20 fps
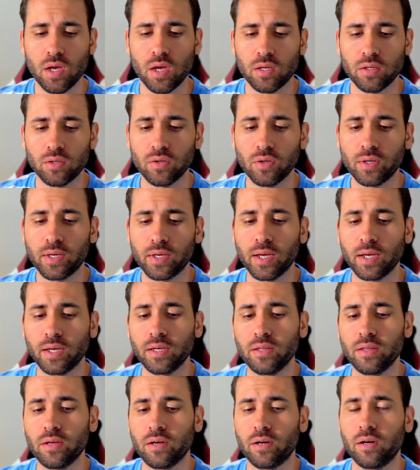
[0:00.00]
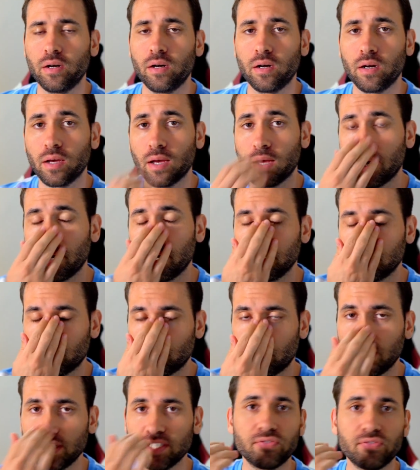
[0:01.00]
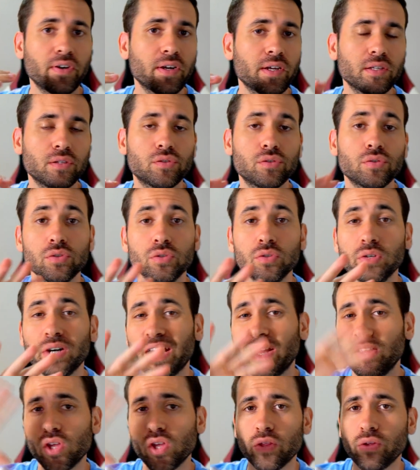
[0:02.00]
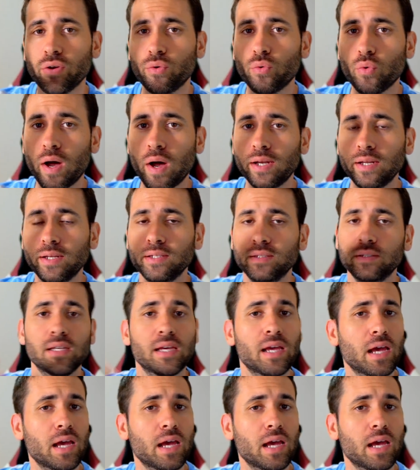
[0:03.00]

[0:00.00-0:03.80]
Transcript: You can either uh, transfer it to another wallet.